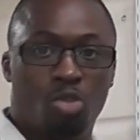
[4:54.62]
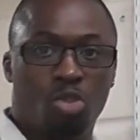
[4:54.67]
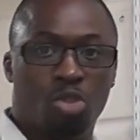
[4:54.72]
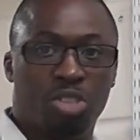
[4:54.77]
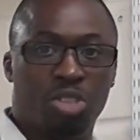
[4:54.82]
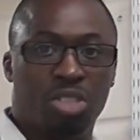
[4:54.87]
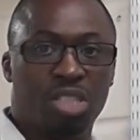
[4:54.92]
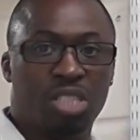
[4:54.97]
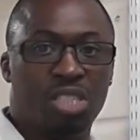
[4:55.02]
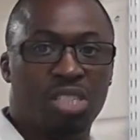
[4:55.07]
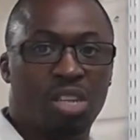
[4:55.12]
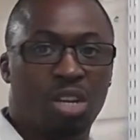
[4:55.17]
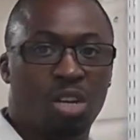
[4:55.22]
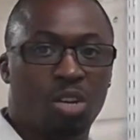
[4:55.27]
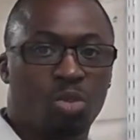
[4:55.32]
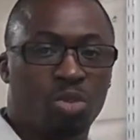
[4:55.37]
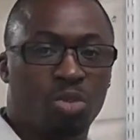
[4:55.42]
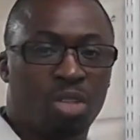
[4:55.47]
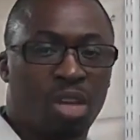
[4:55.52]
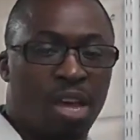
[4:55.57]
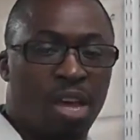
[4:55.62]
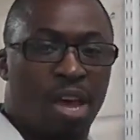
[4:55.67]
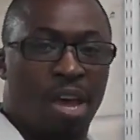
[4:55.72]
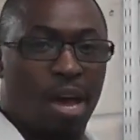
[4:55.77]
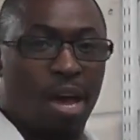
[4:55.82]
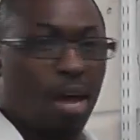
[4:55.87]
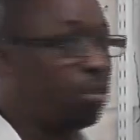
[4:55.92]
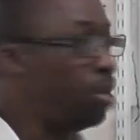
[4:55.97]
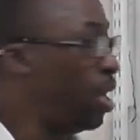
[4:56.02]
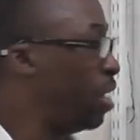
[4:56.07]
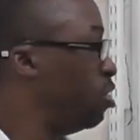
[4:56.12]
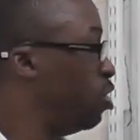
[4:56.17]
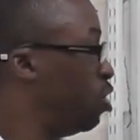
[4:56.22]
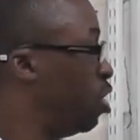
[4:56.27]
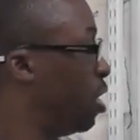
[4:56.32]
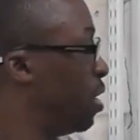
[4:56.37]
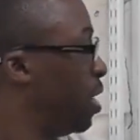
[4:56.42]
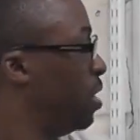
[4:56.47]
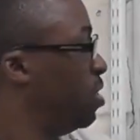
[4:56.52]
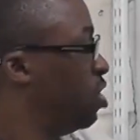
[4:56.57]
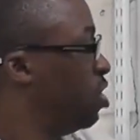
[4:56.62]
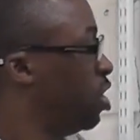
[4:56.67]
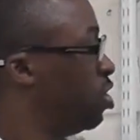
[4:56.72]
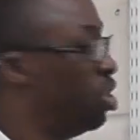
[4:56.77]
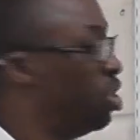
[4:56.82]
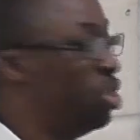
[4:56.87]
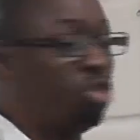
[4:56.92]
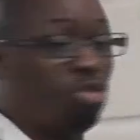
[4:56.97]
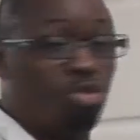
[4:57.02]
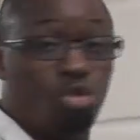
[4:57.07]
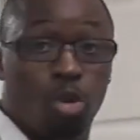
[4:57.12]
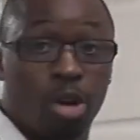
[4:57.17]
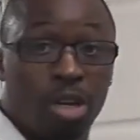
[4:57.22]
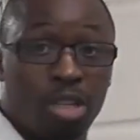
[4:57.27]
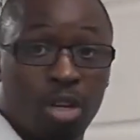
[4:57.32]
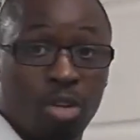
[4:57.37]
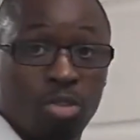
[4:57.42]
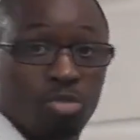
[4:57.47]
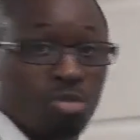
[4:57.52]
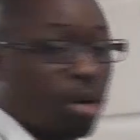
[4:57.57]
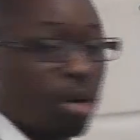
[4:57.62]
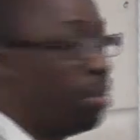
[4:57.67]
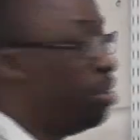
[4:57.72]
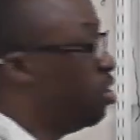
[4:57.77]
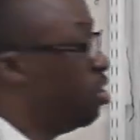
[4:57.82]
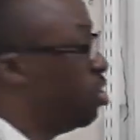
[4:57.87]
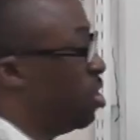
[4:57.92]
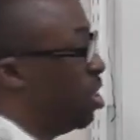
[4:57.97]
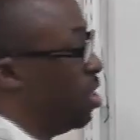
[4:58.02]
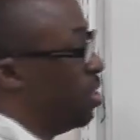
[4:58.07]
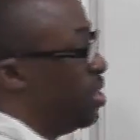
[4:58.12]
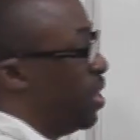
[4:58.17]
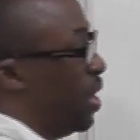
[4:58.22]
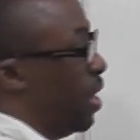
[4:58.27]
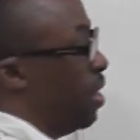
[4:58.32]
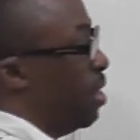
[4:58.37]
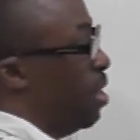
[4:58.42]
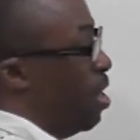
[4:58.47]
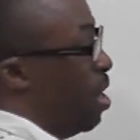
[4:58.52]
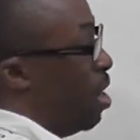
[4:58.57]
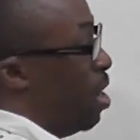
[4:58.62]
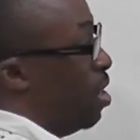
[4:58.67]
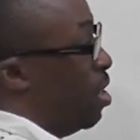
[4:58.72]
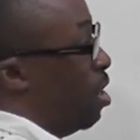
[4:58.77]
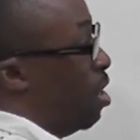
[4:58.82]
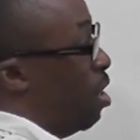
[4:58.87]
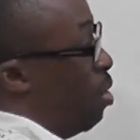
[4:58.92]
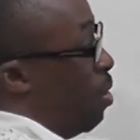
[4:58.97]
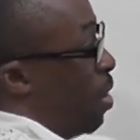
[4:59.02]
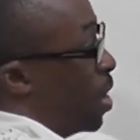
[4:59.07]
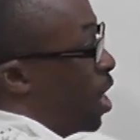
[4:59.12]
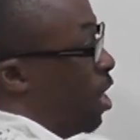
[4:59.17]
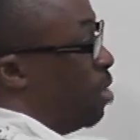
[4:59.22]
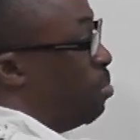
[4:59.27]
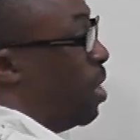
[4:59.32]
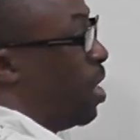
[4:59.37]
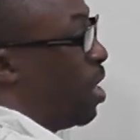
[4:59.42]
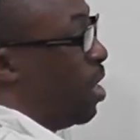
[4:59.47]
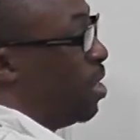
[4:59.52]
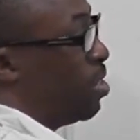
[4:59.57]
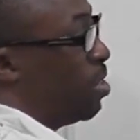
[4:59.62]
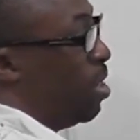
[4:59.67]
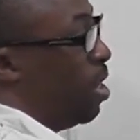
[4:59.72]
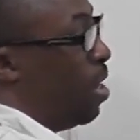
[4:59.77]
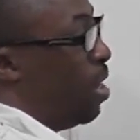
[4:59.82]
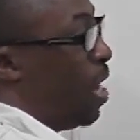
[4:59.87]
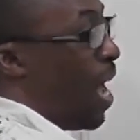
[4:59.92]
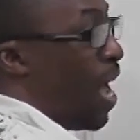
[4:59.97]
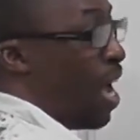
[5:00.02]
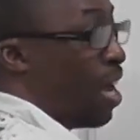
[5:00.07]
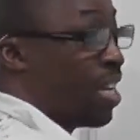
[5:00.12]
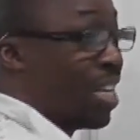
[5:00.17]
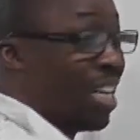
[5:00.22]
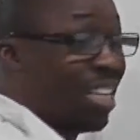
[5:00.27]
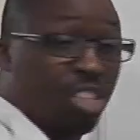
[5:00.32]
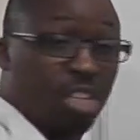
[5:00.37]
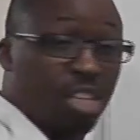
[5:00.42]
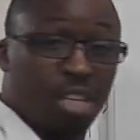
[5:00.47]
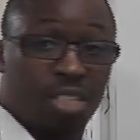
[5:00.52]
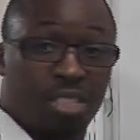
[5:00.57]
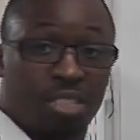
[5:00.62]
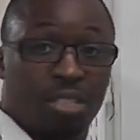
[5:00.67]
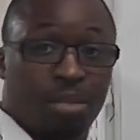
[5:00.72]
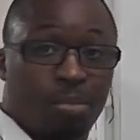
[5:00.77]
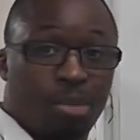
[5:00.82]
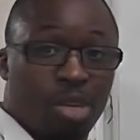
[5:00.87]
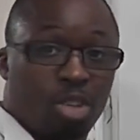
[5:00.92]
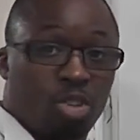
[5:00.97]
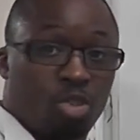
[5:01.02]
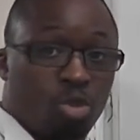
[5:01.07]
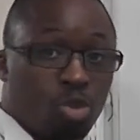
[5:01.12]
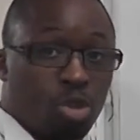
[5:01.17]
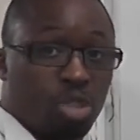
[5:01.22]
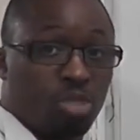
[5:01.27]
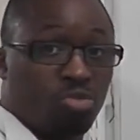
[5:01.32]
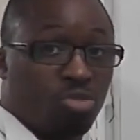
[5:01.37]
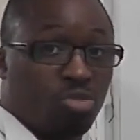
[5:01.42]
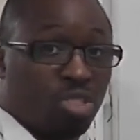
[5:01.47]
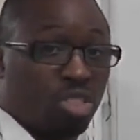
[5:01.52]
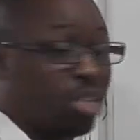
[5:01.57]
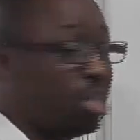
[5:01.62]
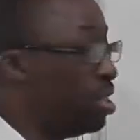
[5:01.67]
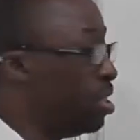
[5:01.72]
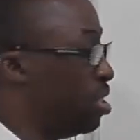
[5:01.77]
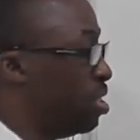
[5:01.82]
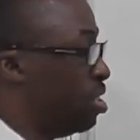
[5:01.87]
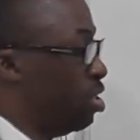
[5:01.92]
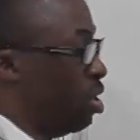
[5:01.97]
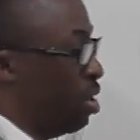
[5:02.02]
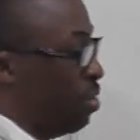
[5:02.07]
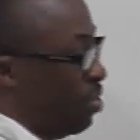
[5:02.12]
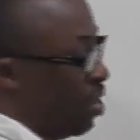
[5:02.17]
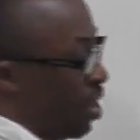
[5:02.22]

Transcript: across these nodes, and start destroying nodes, right? You start saying, here's my cluster, how can I test to make sure it's resilient? So